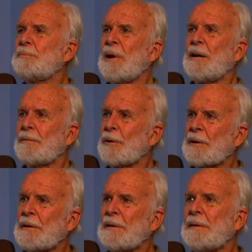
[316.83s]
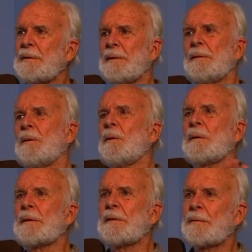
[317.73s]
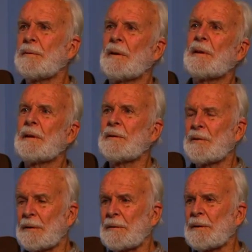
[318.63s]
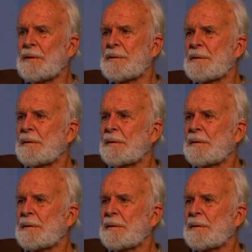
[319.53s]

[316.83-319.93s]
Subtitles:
poverty, you know, all the different things, illness.